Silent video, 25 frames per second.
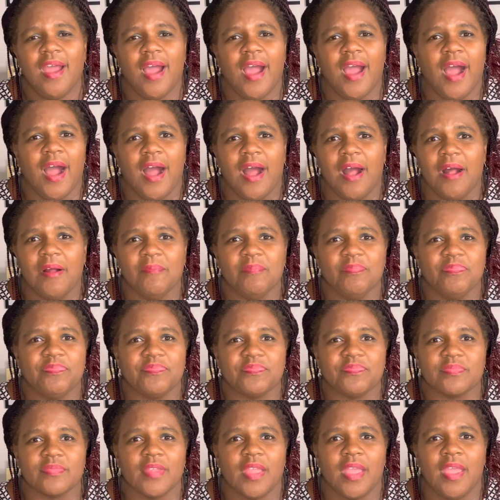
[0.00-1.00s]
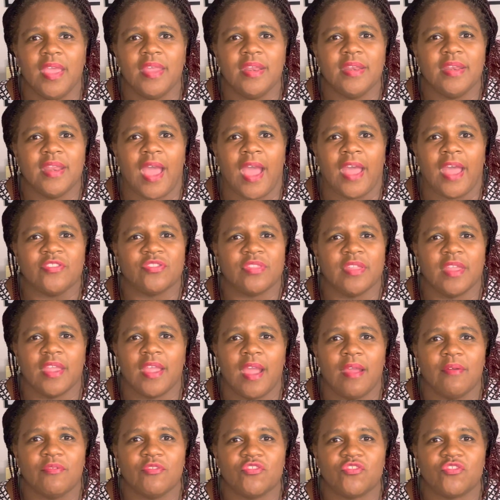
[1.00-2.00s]
And I think
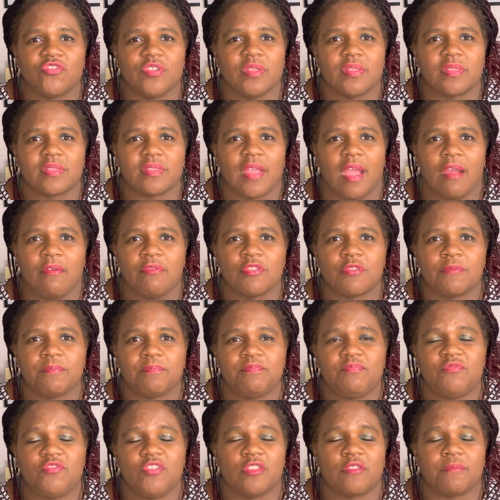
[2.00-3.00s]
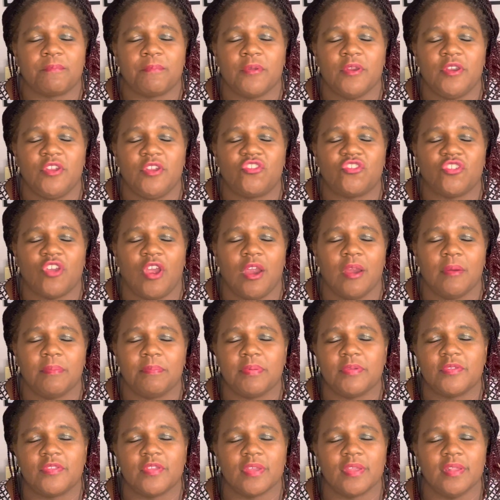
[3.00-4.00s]
I was just pretty sharp,
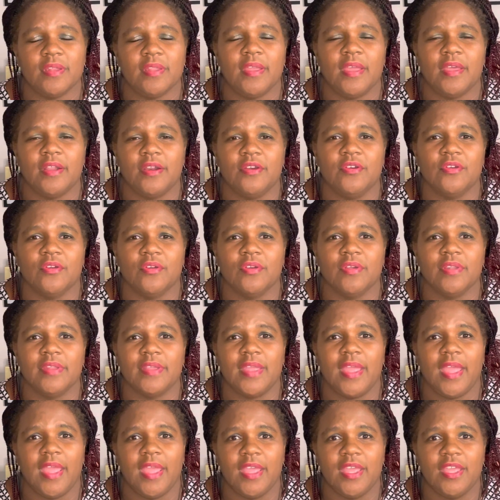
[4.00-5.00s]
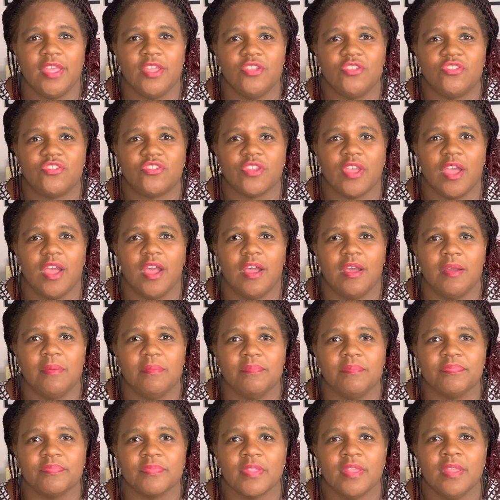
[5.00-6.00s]
particularly at an early age.
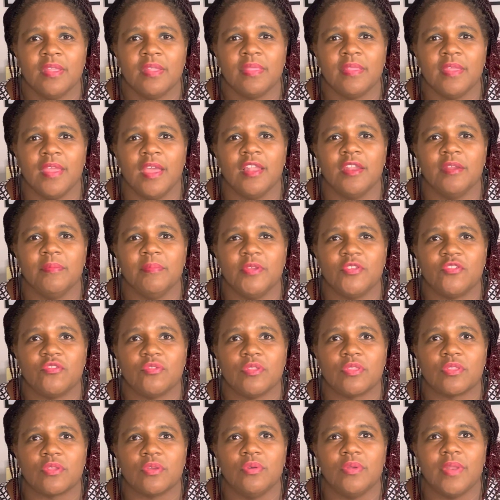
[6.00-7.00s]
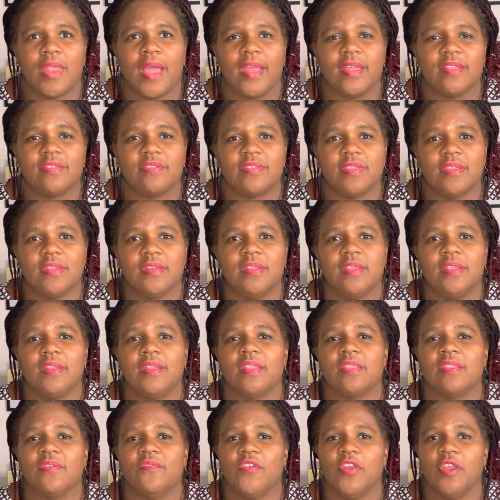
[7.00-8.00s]
The elementary school I attended
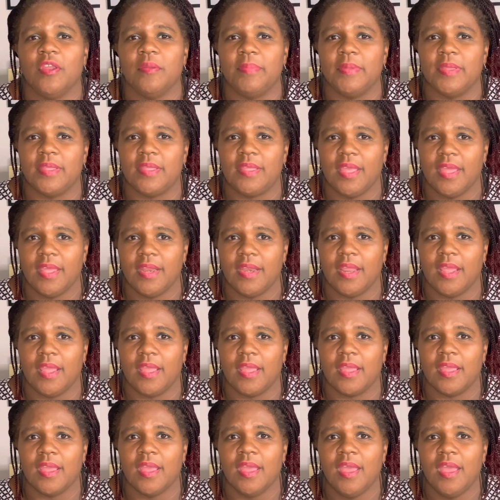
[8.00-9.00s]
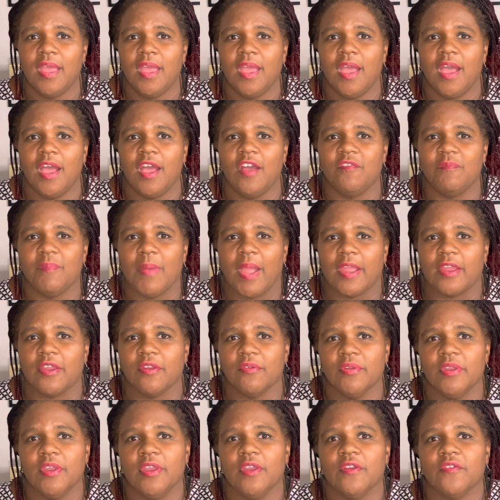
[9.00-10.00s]
at the very beginning of my
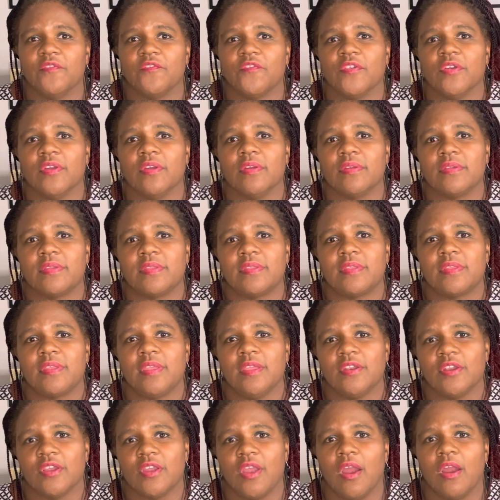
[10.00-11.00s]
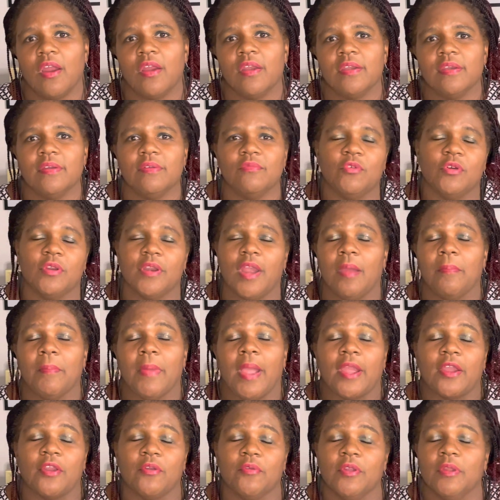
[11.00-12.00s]
career for kindergarten, well, not
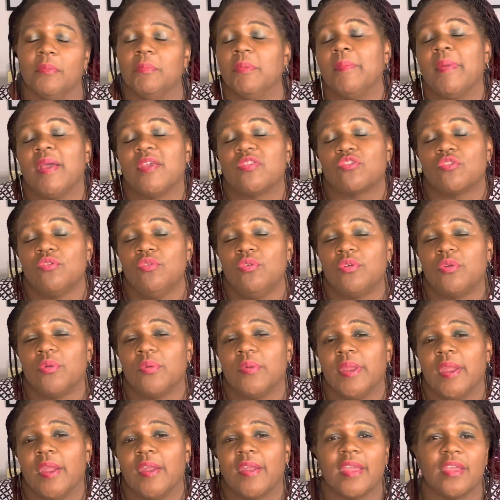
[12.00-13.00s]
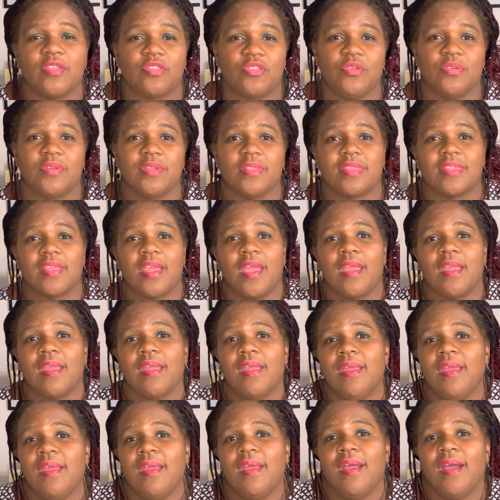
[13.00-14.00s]
my career, but my school career, I guess you can say,
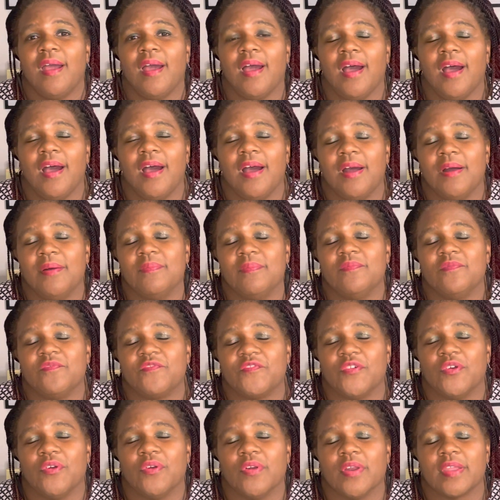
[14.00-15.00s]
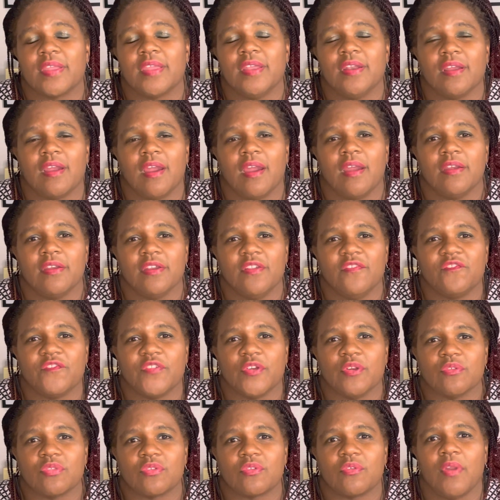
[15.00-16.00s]
for kindergarten and
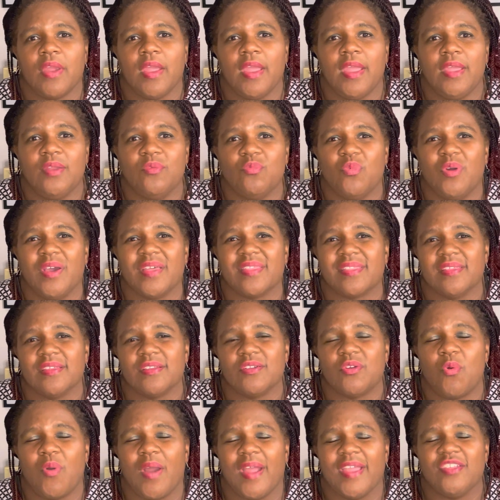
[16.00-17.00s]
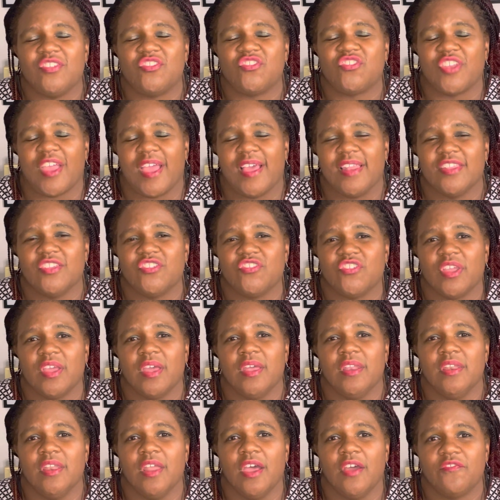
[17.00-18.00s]
first grade wasn't quite challenging
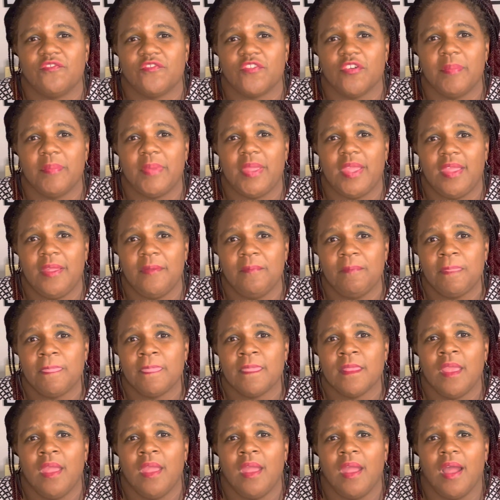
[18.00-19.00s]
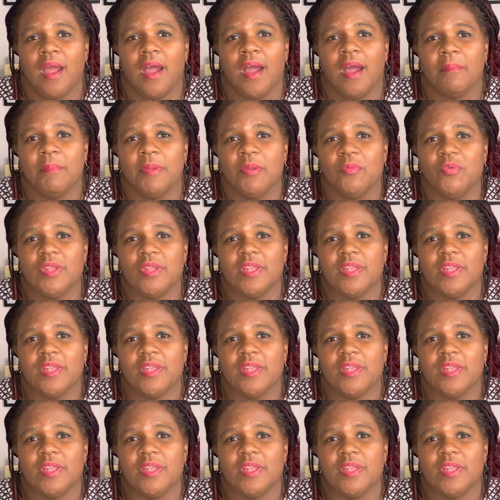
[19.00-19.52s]
enough for me. And we